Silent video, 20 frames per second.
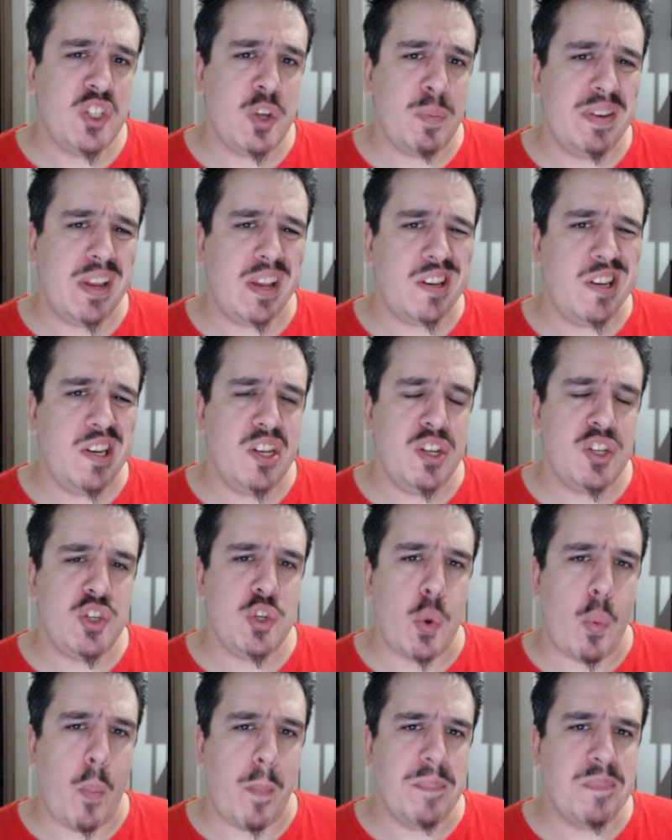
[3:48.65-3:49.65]

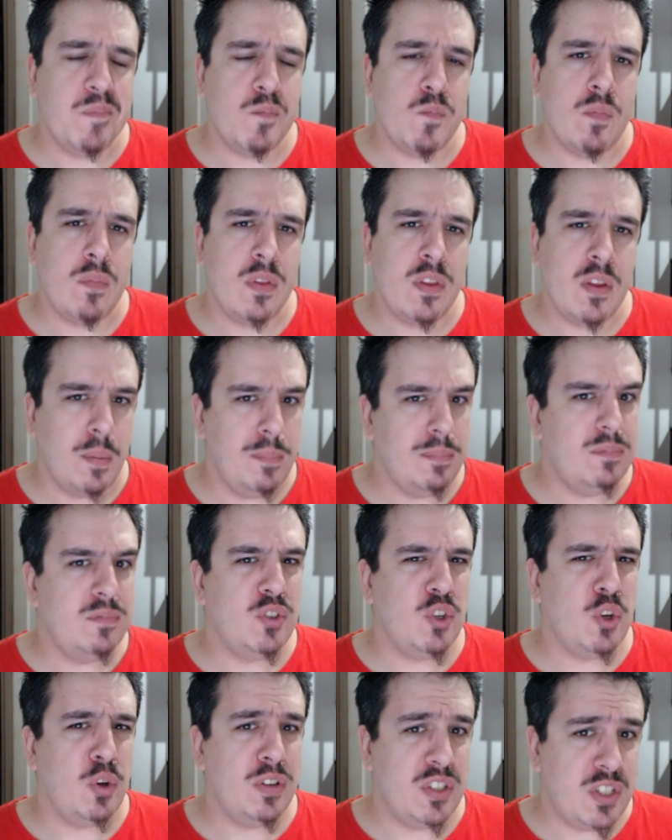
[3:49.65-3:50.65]
nuttiness,
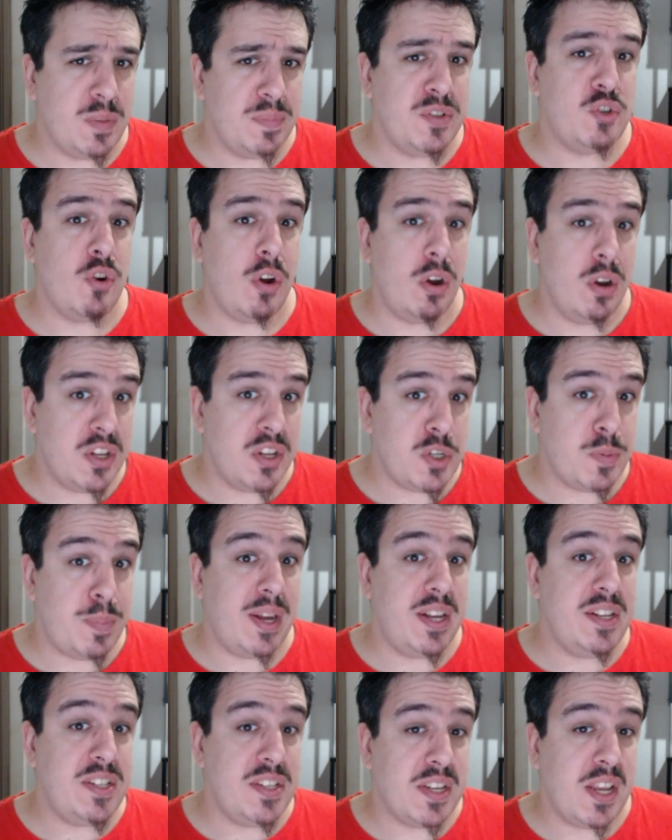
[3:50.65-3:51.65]
some stronger
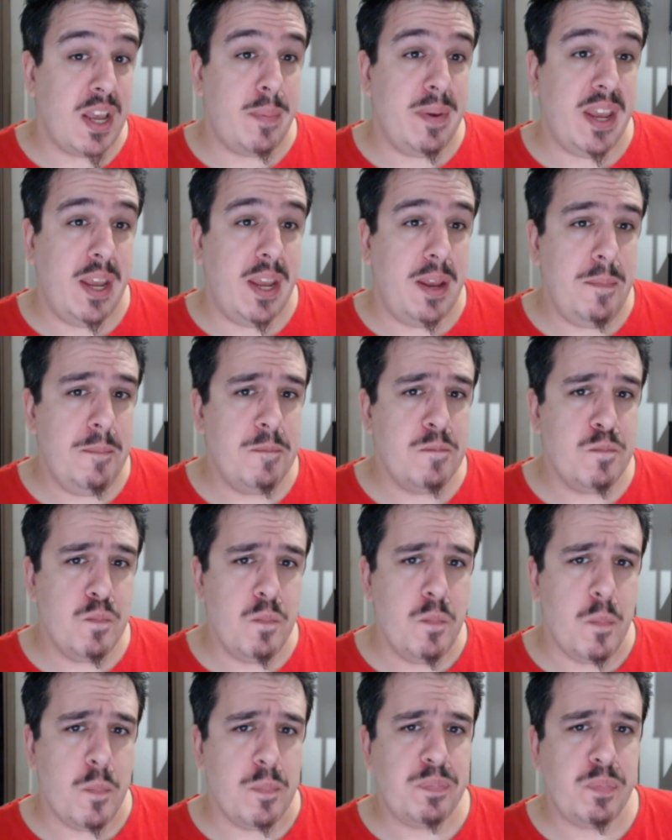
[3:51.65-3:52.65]
spices coming
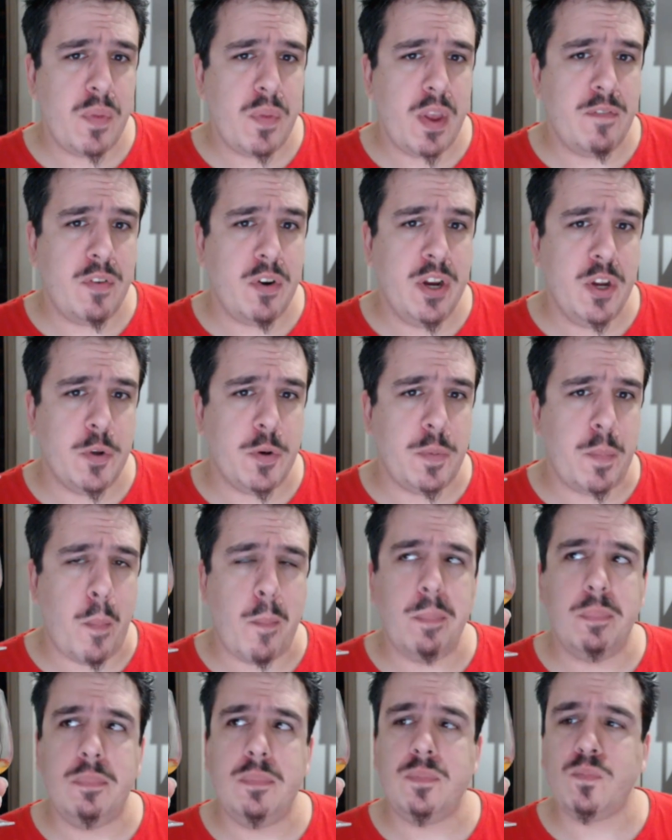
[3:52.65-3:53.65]
in. Very good.
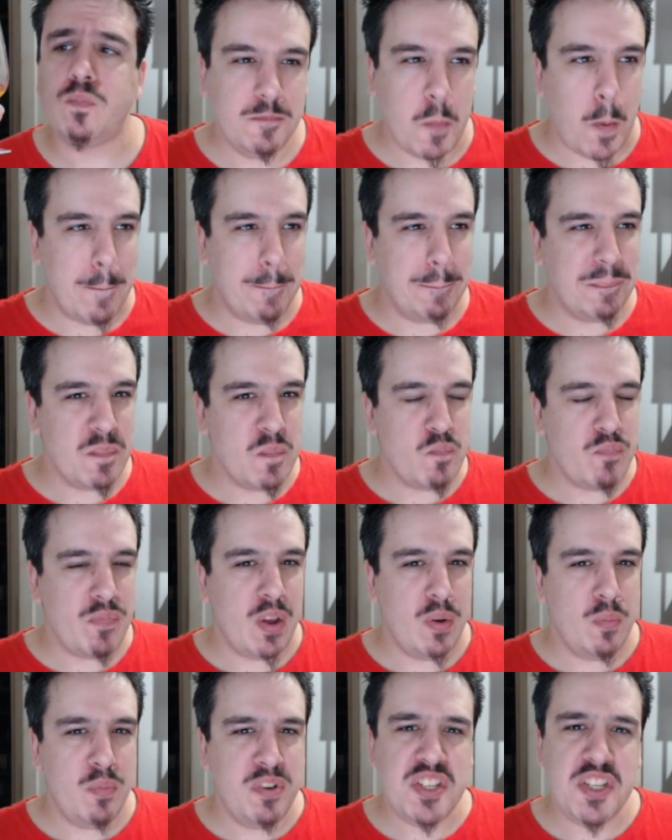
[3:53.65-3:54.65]

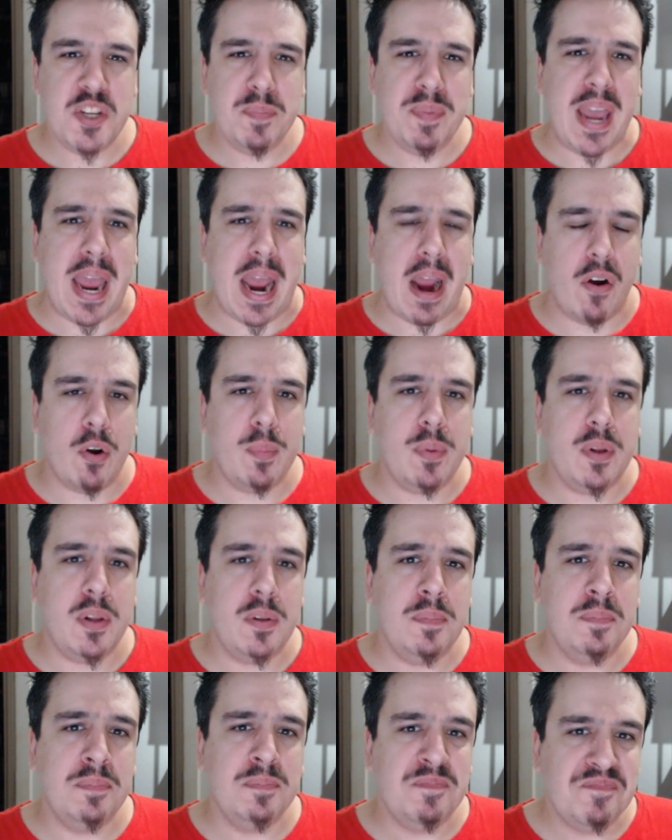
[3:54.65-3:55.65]
With some
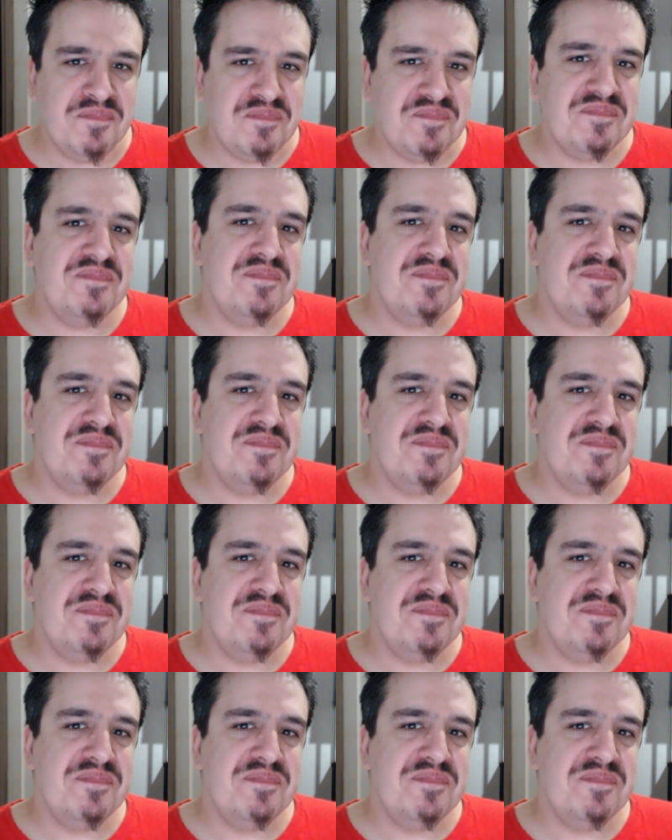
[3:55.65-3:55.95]
caramel